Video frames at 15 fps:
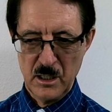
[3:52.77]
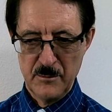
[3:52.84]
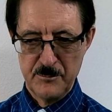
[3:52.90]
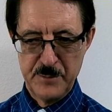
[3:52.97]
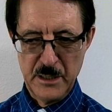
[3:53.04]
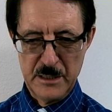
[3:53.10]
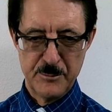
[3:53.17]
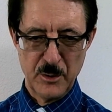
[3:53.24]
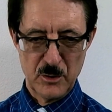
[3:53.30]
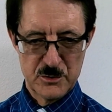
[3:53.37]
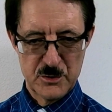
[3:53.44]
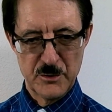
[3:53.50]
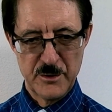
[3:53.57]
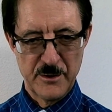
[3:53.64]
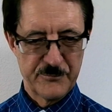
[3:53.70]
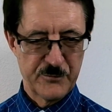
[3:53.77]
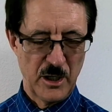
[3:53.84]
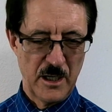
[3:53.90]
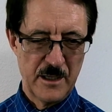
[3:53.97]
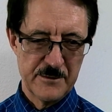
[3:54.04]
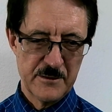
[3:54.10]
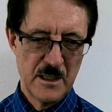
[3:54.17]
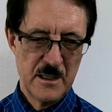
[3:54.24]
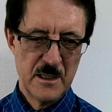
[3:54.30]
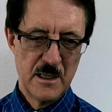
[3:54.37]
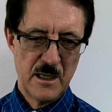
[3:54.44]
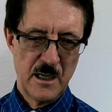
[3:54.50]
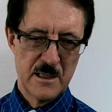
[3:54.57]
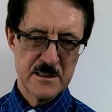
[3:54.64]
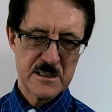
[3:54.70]
people to the front,
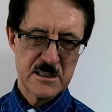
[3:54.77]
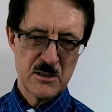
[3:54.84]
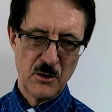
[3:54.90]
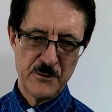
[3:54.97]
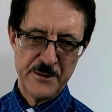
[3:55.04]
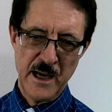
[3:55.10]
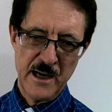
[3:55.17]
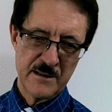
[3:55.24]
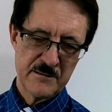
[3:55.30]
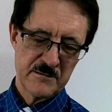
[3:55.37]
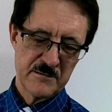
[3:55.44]
so that